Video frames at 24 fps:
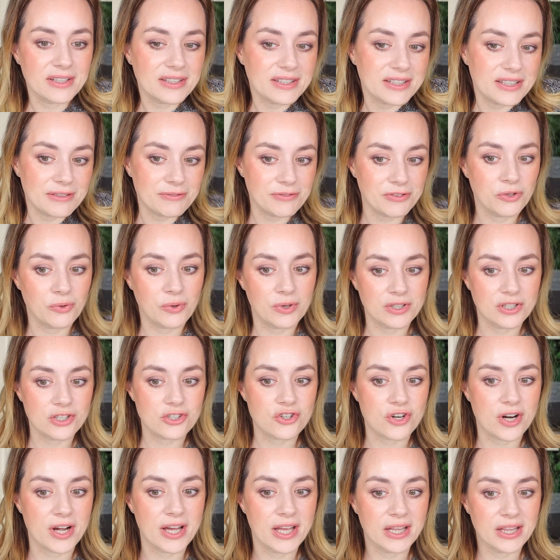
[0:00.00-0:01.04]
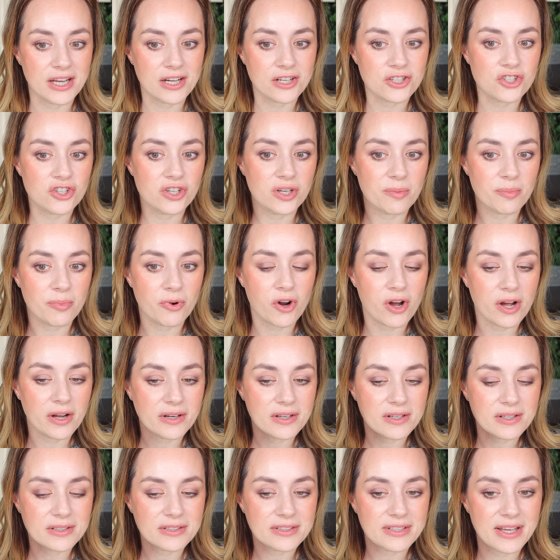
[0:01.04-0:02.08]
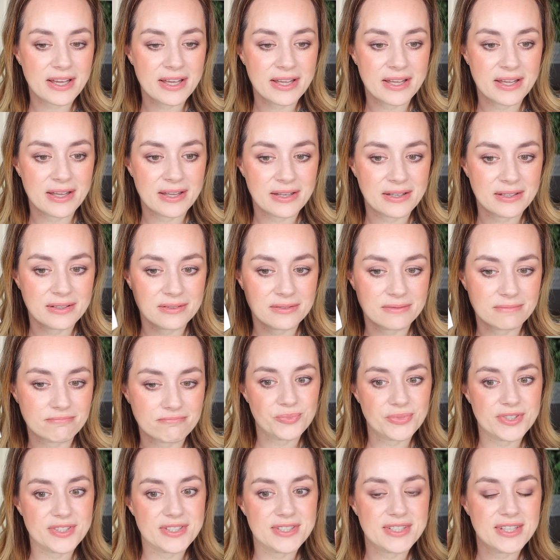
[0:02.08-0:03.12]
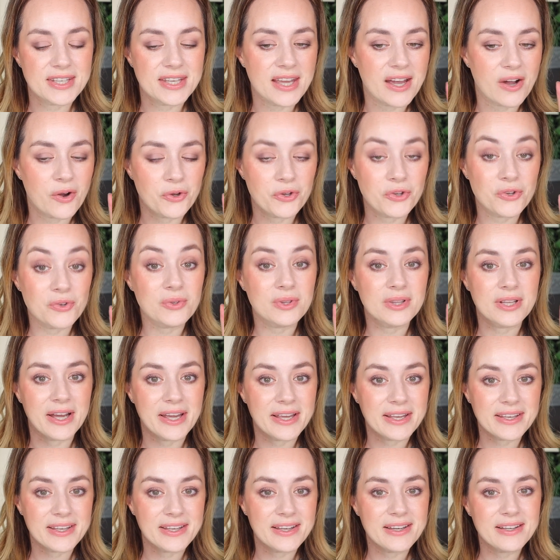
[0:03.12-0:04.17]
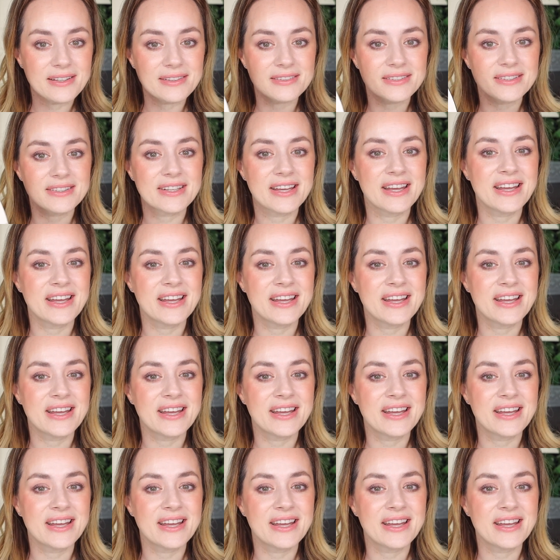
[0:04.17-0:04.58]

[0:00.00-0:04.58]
if you want to try a luxury product and see how you like it,